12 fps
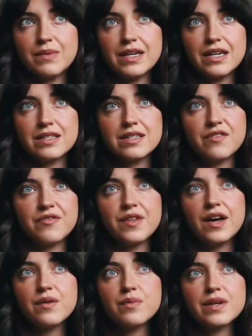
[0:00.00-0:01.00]
because the
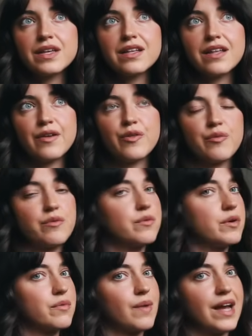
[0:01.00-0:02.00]
flood really like
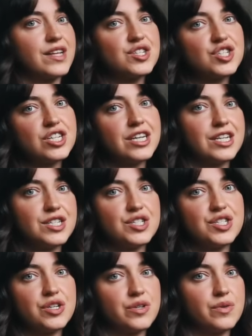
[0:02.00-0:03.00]
threw a wrench
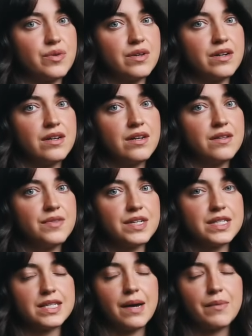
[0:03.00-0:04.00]
into the
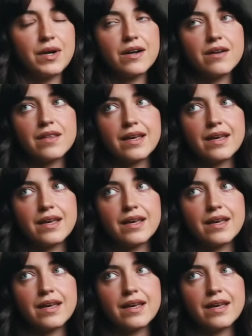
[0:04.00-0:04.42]
summer.